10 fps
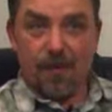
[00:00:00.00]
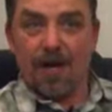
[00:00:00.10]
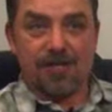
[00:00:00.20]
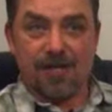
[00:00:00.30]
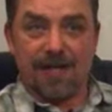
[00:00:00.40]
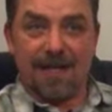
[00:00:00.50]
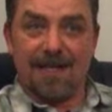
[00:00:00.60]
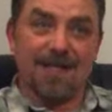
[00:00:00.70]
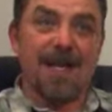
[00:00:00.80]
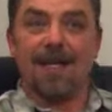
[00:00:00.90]
watching
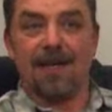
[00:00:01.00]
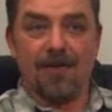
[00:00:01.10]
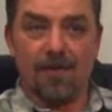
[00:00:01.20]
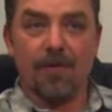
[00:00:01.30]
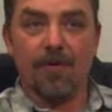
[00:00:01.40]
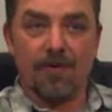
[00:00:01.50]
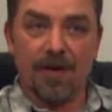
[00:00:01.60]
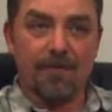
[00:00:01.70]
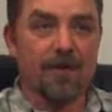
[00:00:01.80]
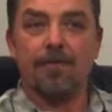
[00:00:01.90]
as any other
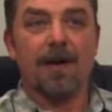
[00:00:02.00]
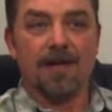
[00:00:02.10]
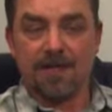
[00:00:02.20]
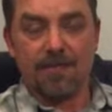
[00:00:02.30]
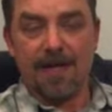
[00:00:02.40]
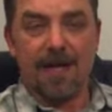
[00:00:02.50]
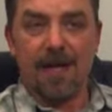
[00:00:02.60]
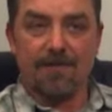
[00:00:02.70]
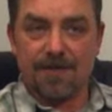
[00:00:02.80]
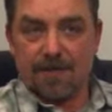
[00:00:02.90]
program could possibly
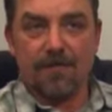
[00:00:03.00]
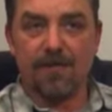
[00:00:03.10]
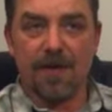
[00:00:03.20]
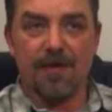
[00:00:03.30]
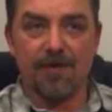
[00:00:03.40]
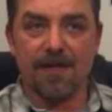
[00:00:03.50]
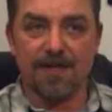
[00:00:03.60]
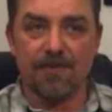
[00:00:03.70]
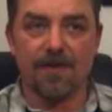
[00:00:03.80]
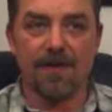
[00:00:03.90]
have. So for that
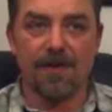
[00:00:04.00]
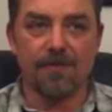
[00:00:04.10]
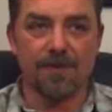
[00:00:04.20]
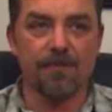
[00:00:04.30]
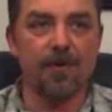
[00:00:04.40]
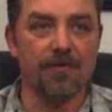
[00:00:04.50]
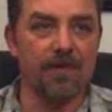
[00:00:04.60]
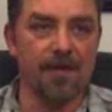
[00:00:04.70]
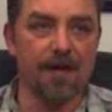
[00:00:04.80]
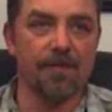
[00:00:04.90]
reason, we thought it was a
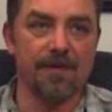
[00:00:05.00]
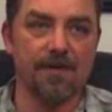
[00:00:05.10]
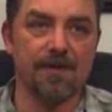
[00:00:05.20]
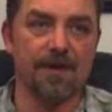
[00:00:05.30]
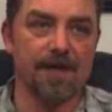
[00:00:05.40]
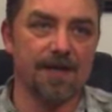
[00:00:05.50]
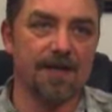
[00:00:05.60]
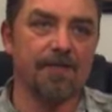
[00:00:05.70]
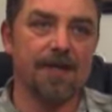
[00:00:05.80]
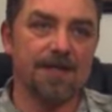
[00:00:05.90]
perfect opportunity to
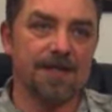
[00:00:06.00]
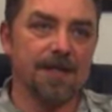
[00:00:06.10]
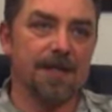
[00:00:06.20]
get the message